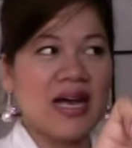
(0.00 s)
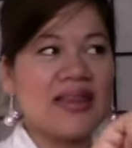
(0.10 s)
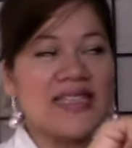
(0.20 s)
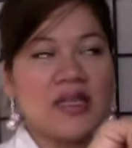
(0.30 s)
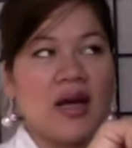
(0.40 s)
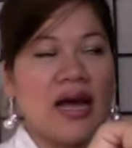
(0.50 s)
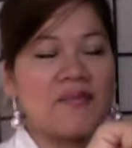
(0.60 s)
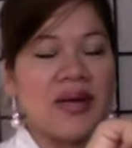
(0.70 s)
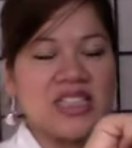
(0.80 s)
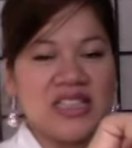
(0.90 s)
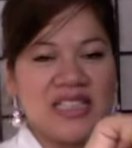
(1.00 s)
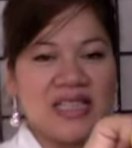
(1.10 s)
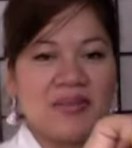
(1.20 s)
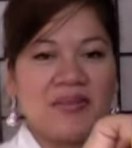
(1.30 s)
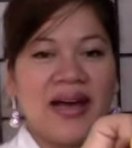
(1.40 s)
I think I saw, I mentioned this
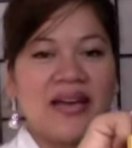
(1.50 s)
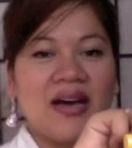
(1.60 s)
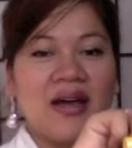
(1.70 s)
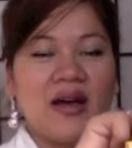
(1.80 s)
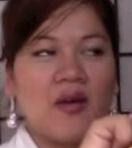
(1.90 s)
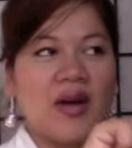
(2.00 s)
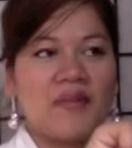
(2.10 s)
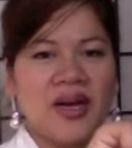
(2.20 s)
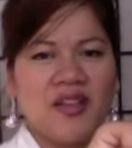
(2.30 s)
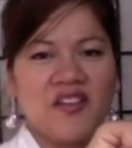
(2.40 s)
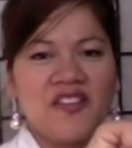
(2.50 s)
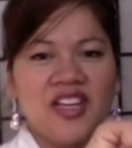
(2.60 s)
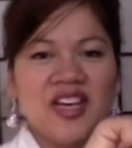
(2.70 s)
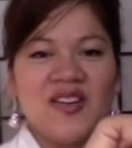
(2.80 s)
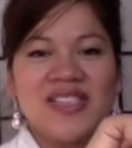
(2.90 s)
in my uh, one of my other
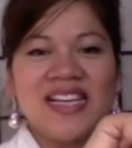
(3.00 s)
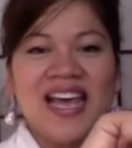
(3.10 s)
videos.